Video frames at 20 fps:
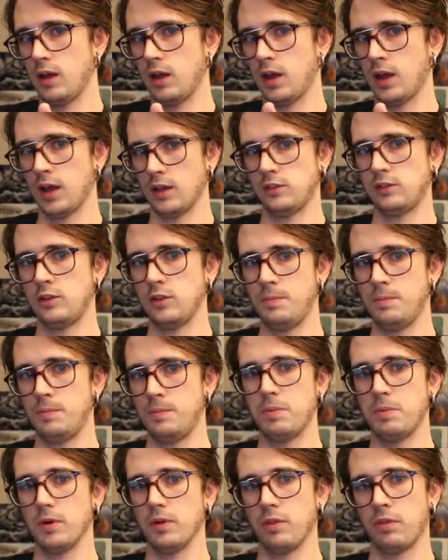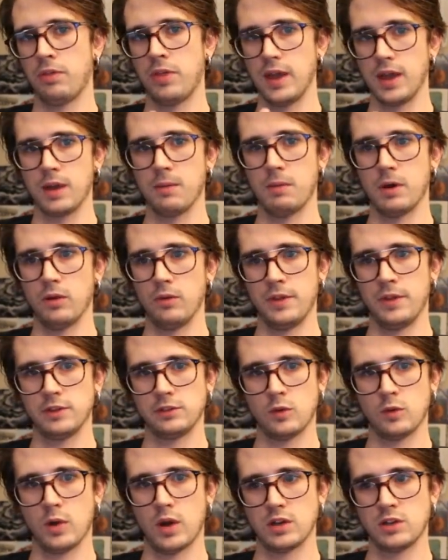as two people, think about this
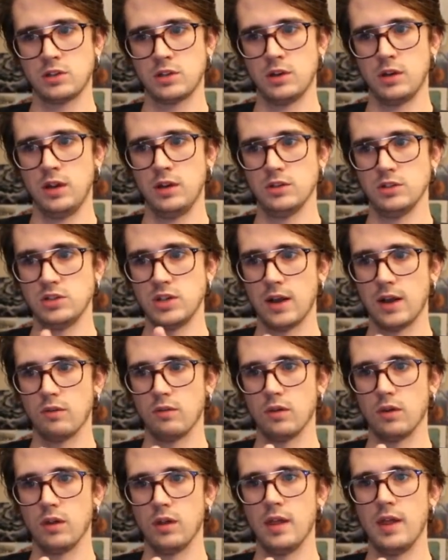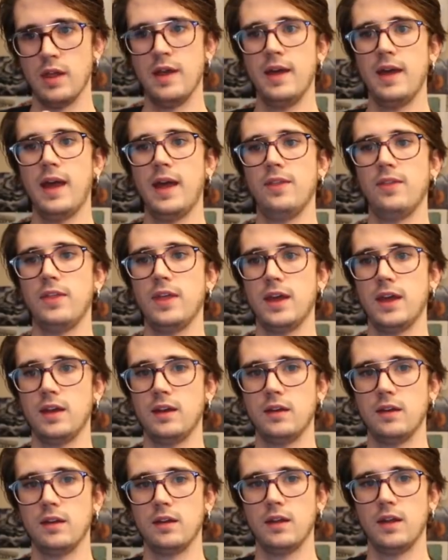question in general, and
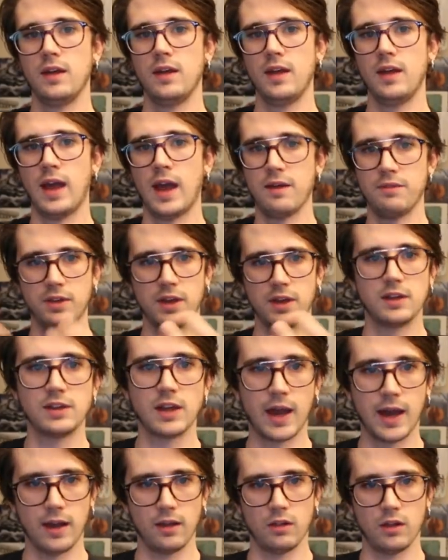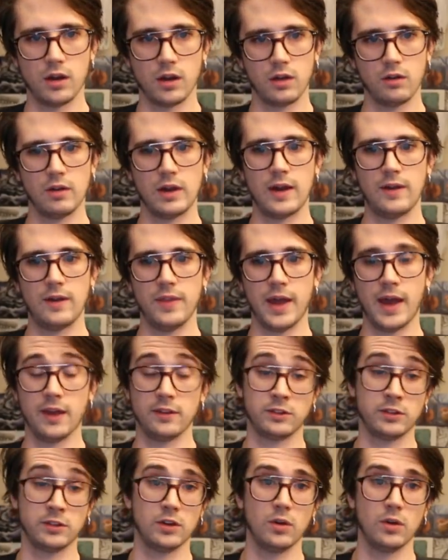then having a dialogue around that.
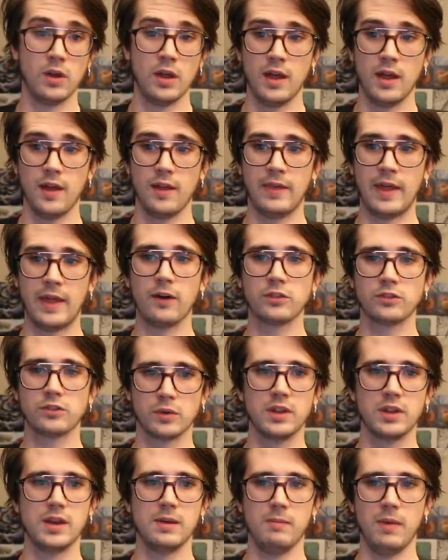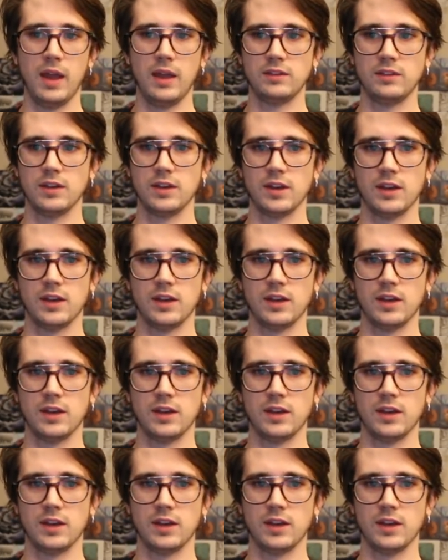So that was really amazing.